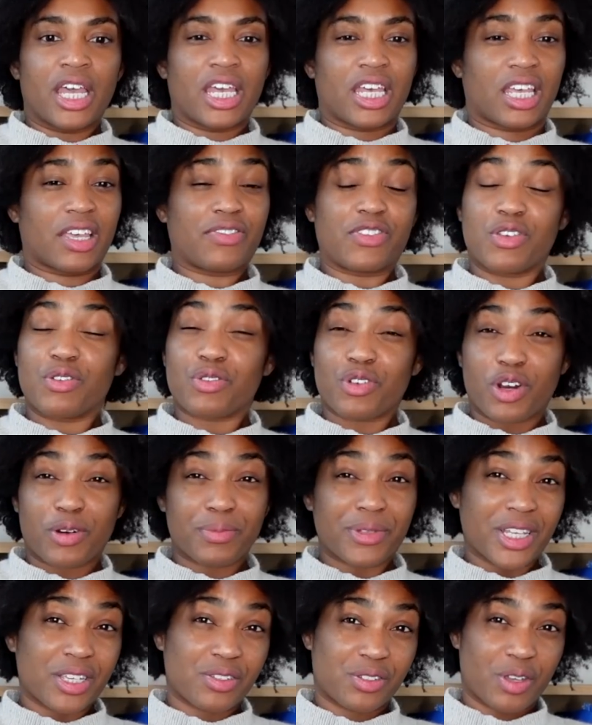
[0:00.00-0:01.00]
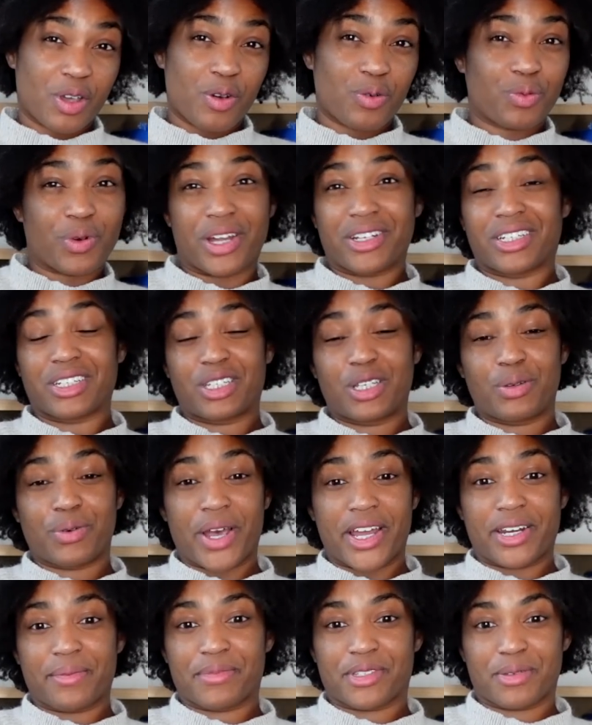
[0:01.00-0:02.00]
If you normally sew 1 to 2
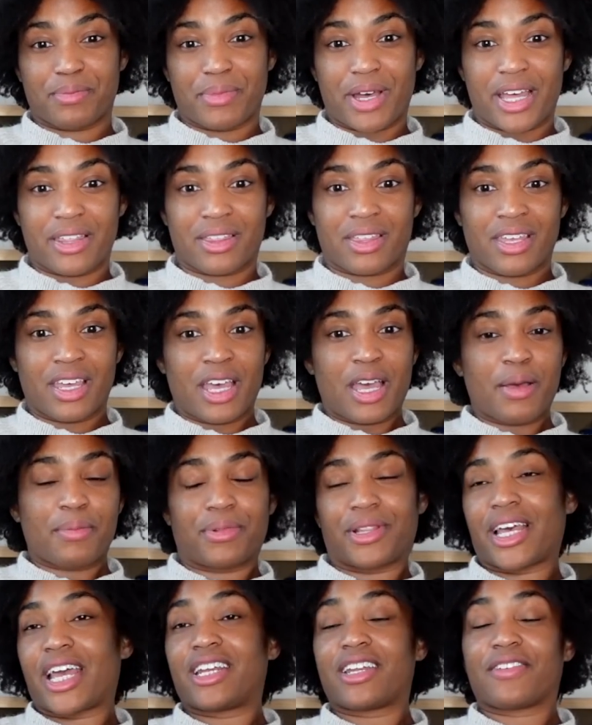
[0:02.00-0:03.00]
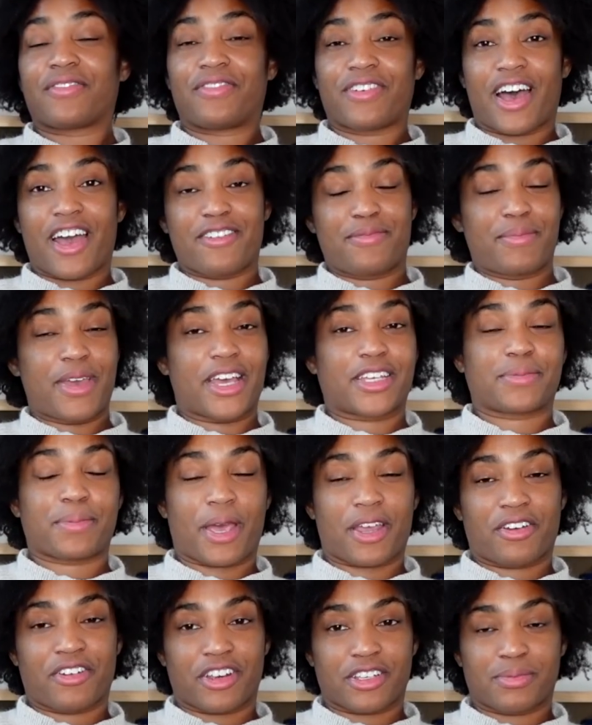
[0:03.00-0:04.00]
items a month, planning 5 makes
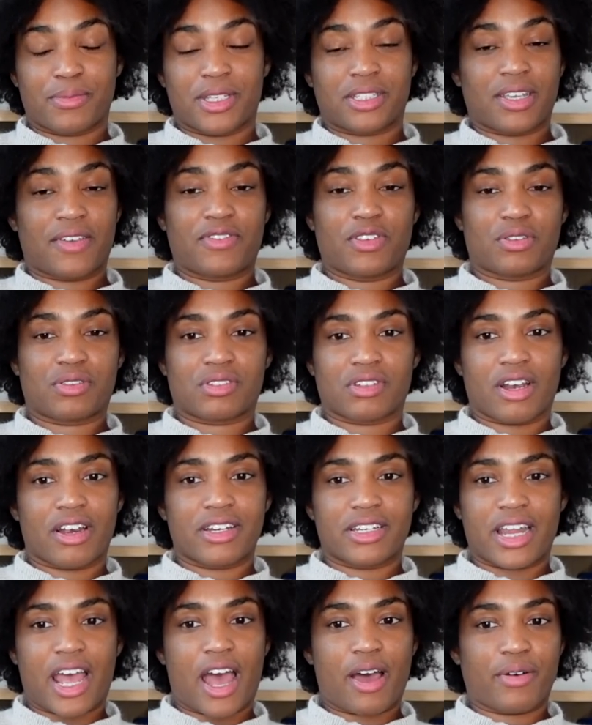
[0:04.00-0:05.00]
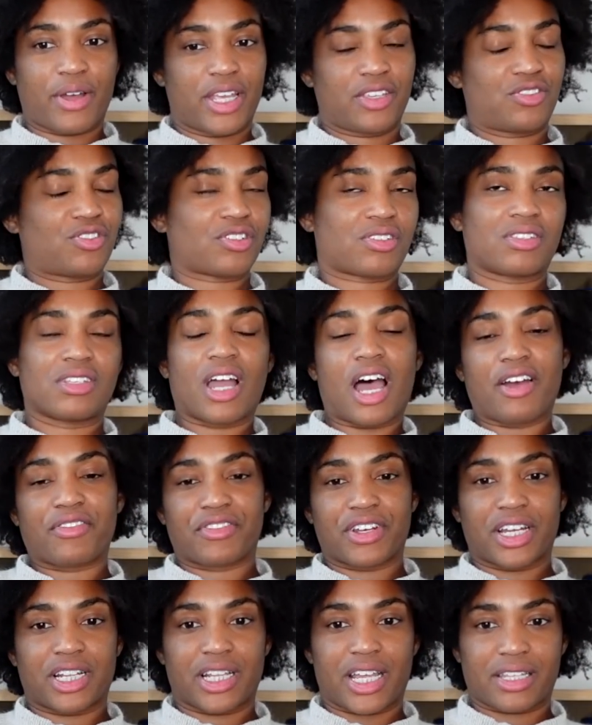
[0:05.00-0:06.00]
by Christmas if you start now is just not
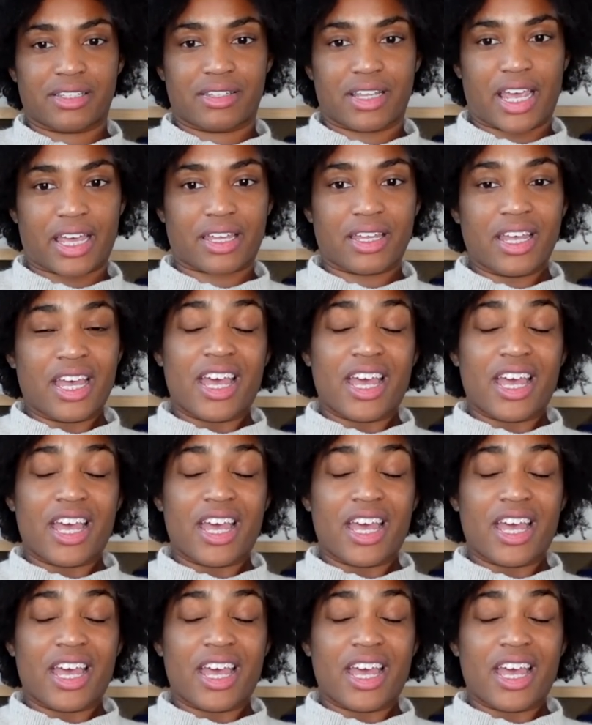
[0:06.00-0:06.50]
realistic,